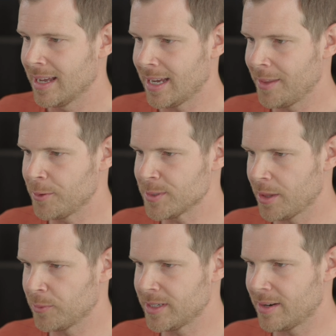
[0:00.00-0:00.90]
Uh, there was
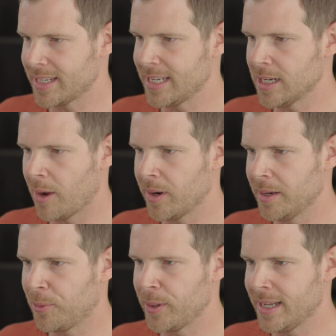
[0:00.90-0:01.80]
another one down here I
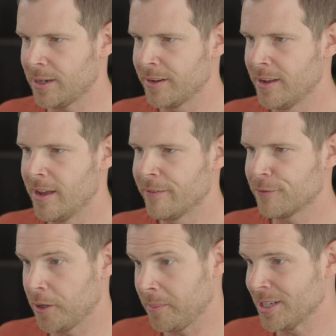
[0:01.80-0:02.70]
wanted to point out
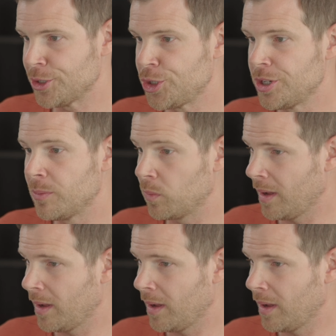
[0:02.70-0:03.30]
from G.